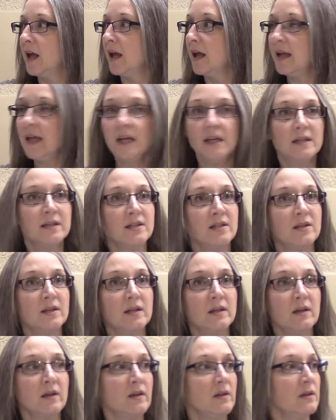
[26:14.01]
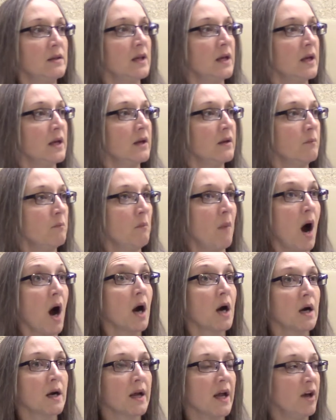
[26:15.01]
is the
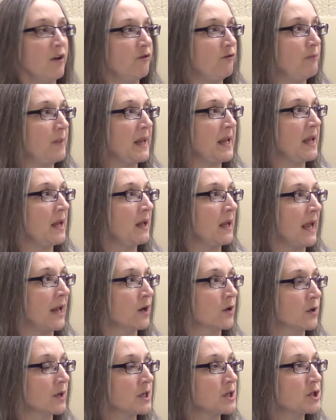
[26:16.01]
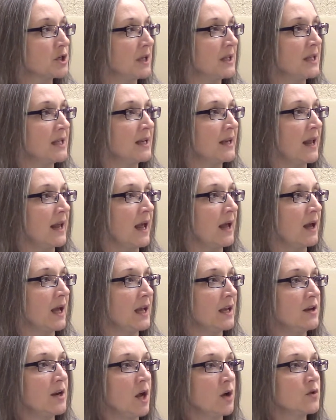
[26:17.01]
mark of being a Christian
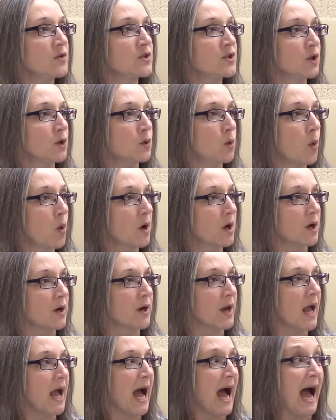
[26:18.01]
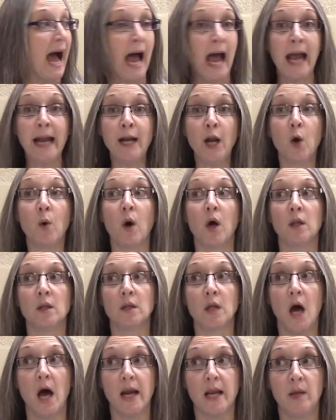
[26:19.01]
that knows the Lord. I know a
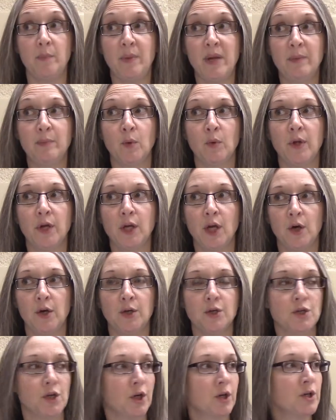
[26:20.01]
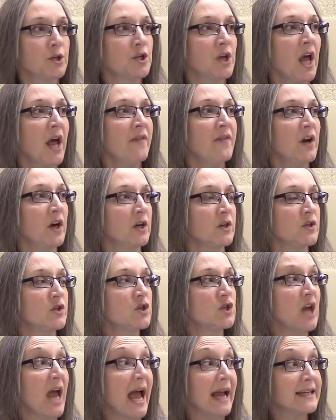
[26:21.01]
lot of people that go to church that are
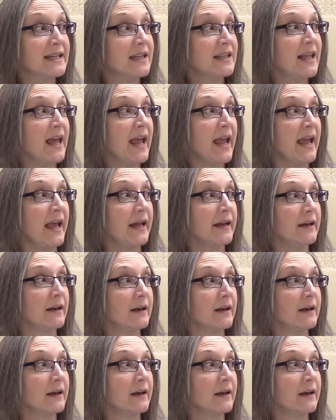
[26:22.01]
jacked in the head.